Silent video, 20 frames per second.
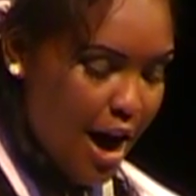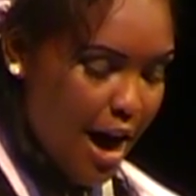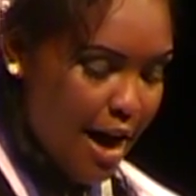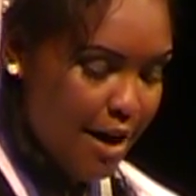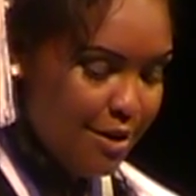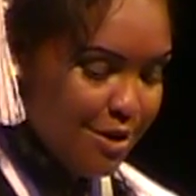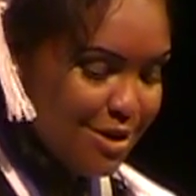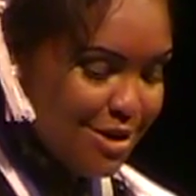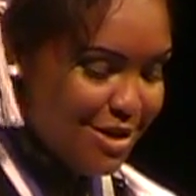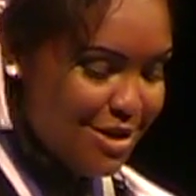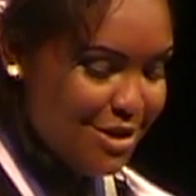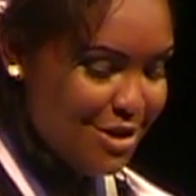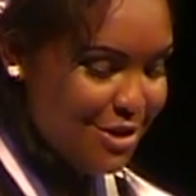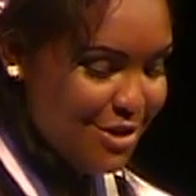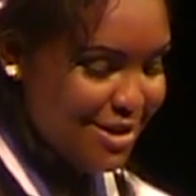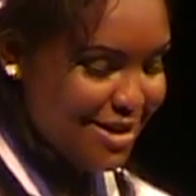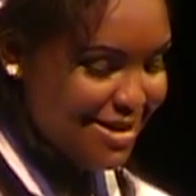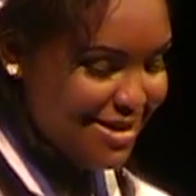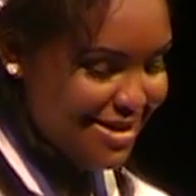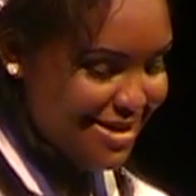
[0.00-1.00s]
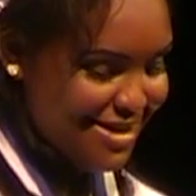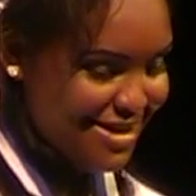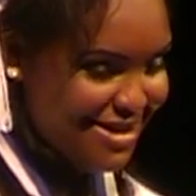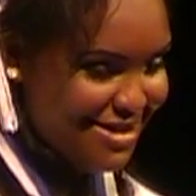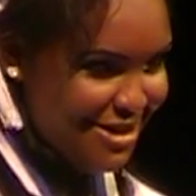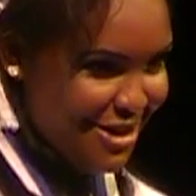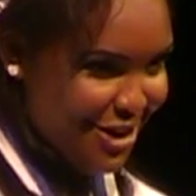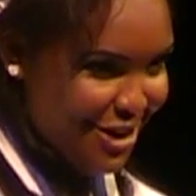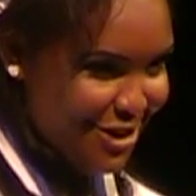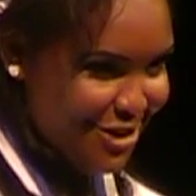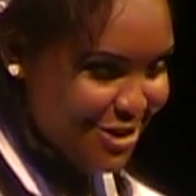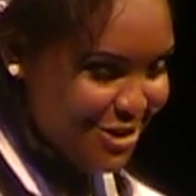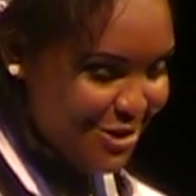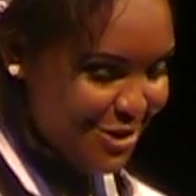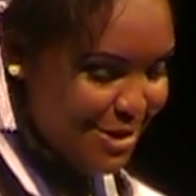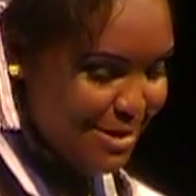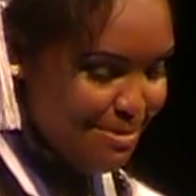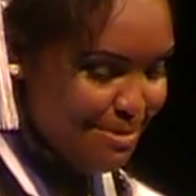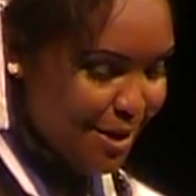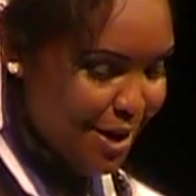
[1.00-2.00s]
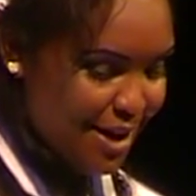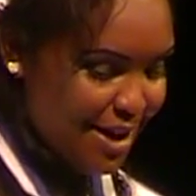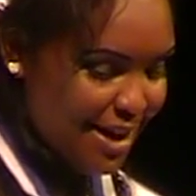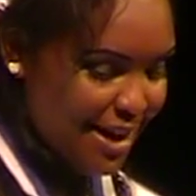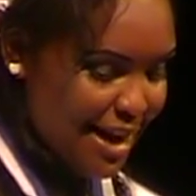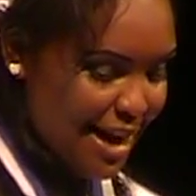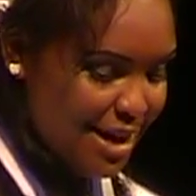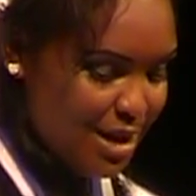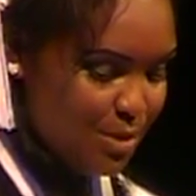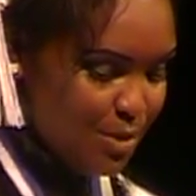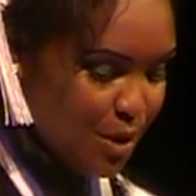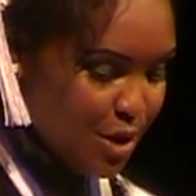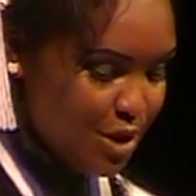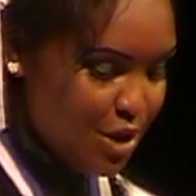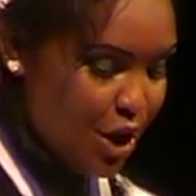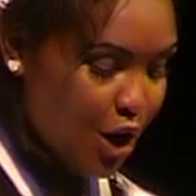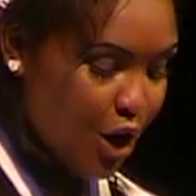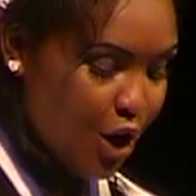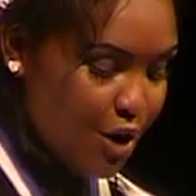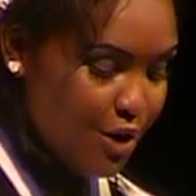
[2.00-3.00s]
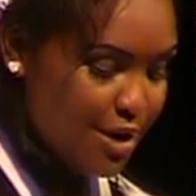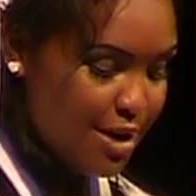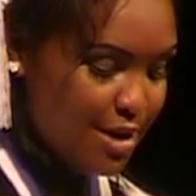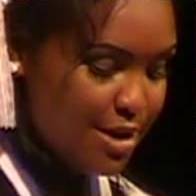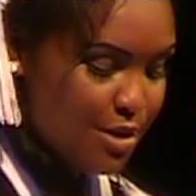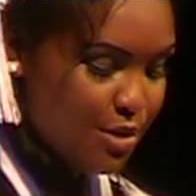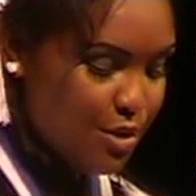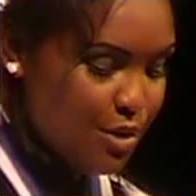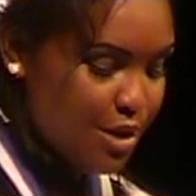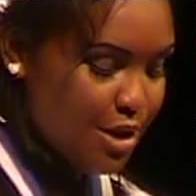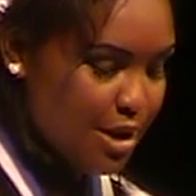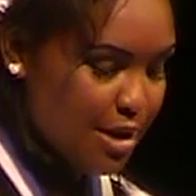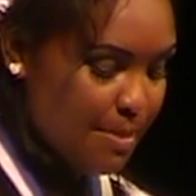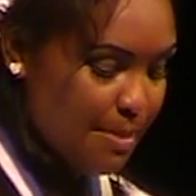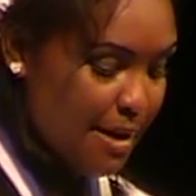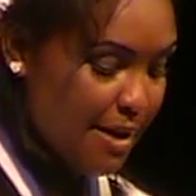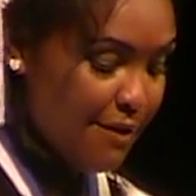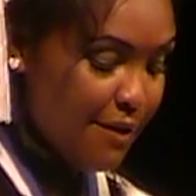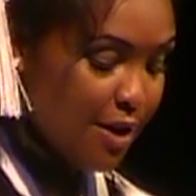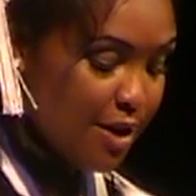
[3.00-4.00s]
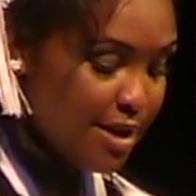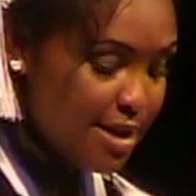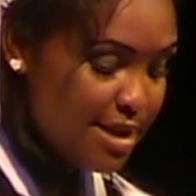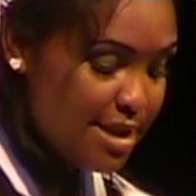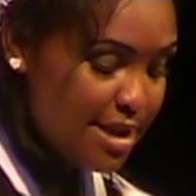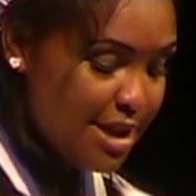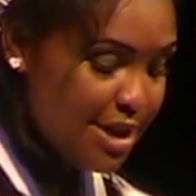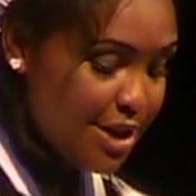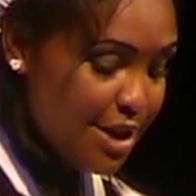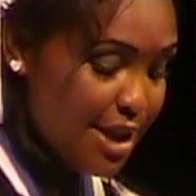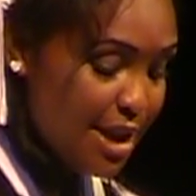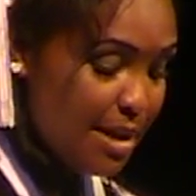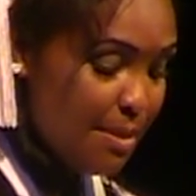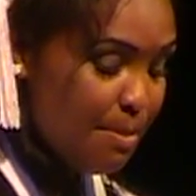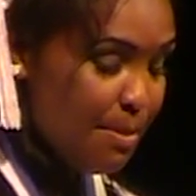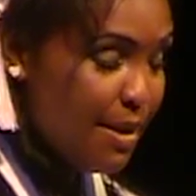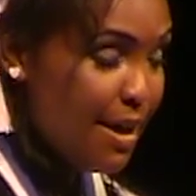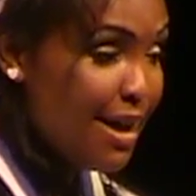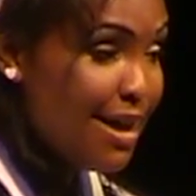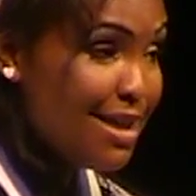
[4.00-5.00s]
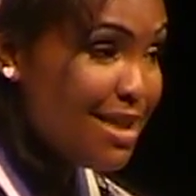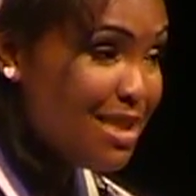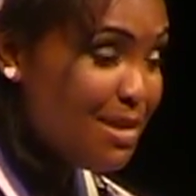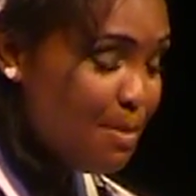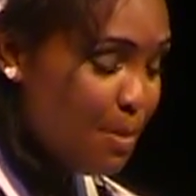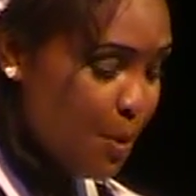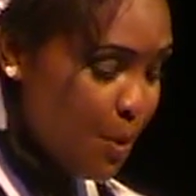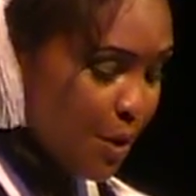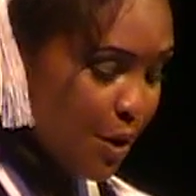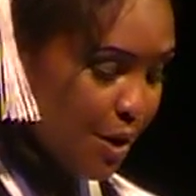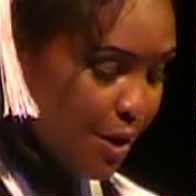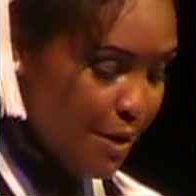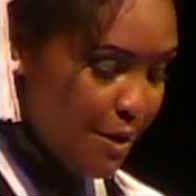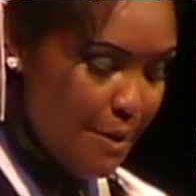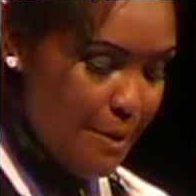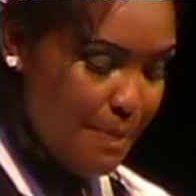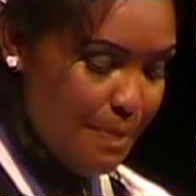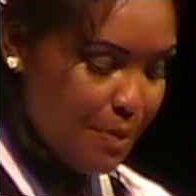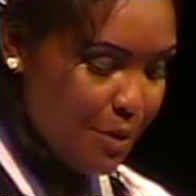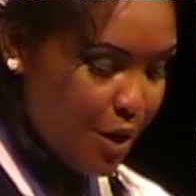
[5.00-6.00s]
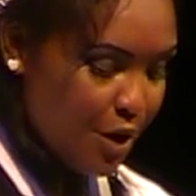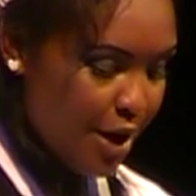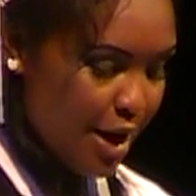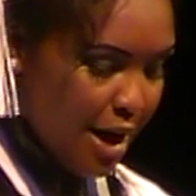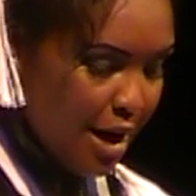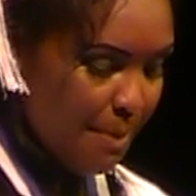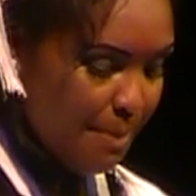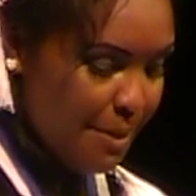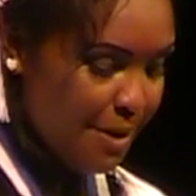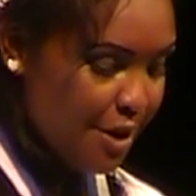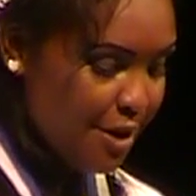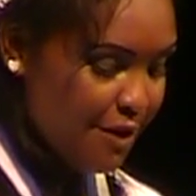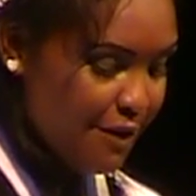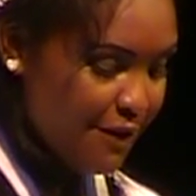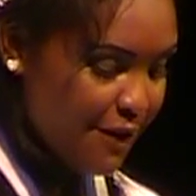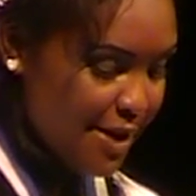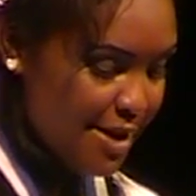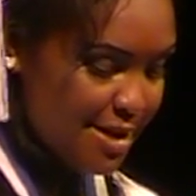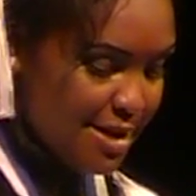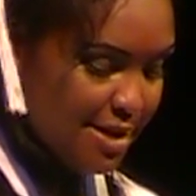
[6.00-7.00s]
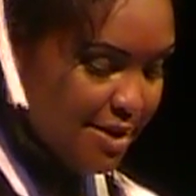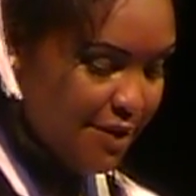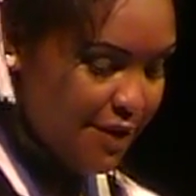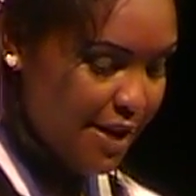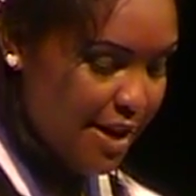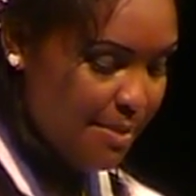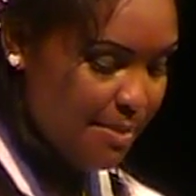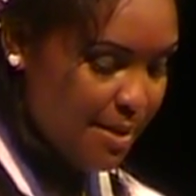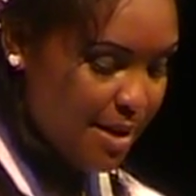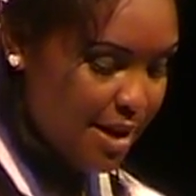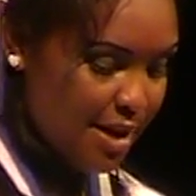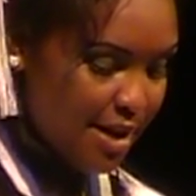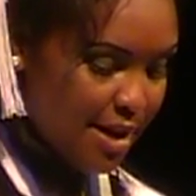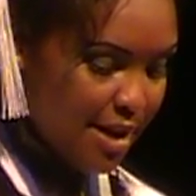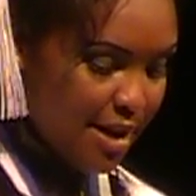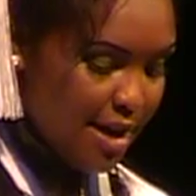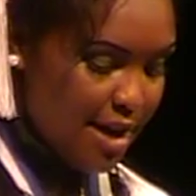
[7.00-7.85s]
Our student body has worked hard this school year by volunteering, playing a sport, or helping our friends and family.